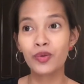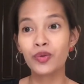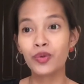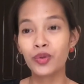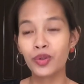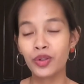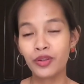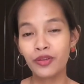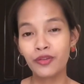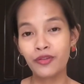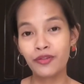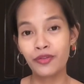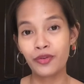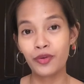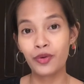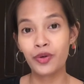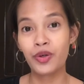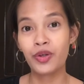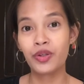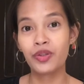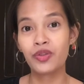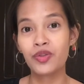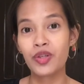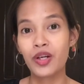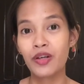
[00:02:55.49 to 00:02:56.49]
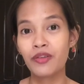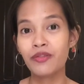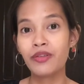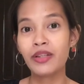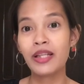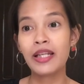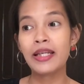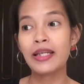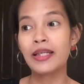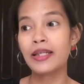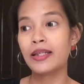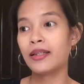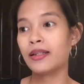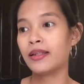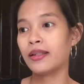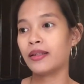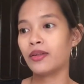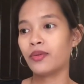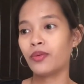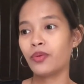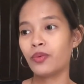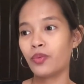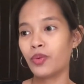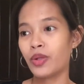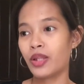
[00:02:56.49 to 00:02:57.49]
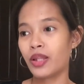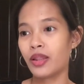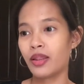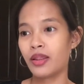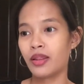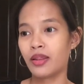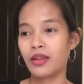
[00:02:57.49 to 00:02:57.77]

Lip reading: good for traveling with,